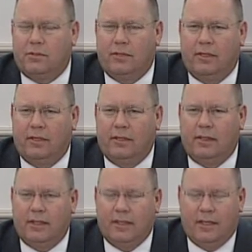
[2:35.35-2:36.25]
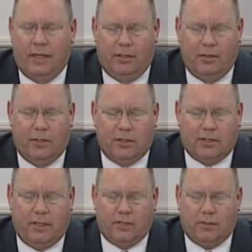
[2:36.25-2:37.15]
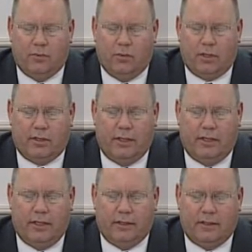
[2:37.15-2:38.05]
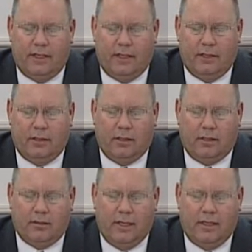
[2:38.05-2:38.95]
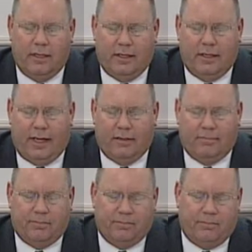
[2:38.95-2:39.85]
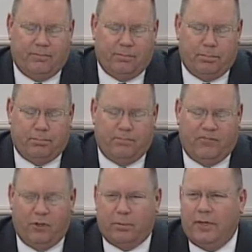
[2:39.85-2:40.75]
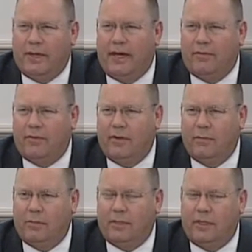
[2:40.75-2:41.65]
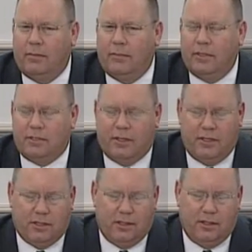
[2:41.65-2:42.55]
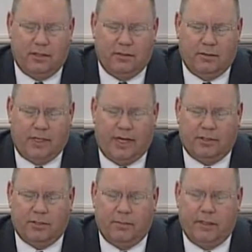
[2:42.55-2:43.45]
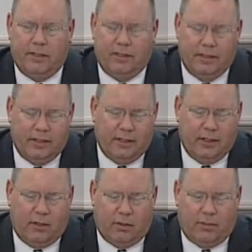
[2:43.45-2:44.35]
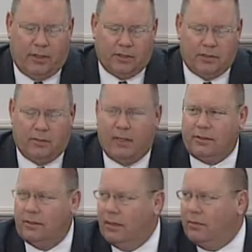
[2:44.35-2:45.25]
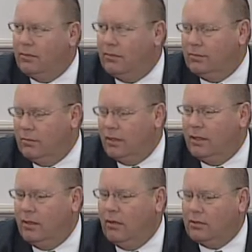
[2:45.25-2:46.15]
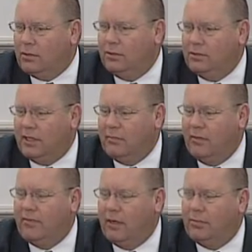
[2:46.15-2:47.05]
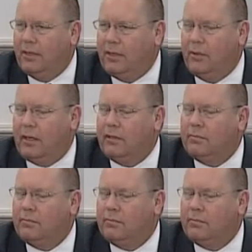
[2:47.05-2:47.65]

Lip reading: Schmidt and the administration worked on it, and I feel pretty confident with the administration and Todd Schmidt, our parks director, that a solution can be found pretty quick.